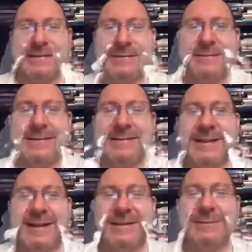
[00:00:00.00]
Imagine
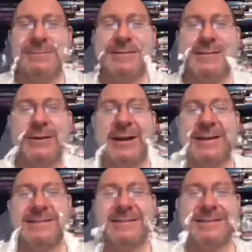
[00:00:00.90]
that. You could be
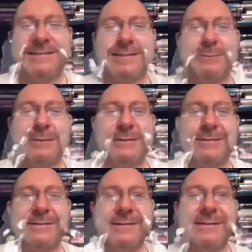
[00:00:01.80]
sarcastic to someone,
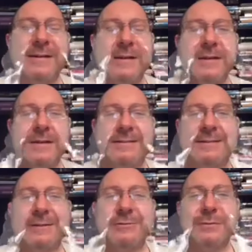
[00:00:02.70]
couldn't you? And
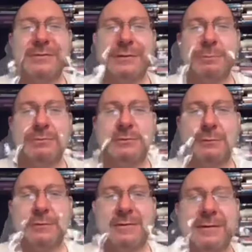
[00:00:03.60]
tell you a sob
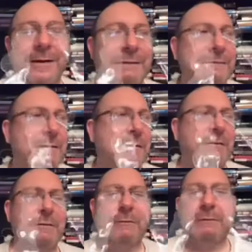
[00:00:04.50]
story like,
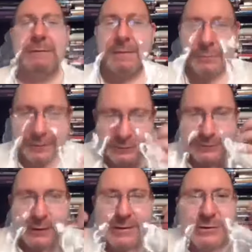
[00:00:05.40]
oh, and it's
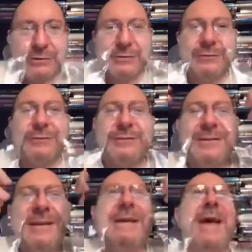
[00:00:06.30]
like you could just
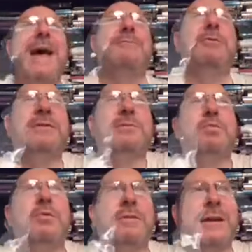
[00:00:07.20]
have all this
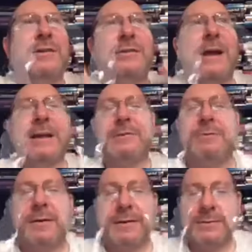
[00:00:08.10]
water gush out of your
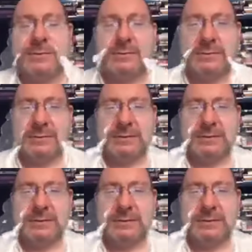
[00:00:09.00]
eyes.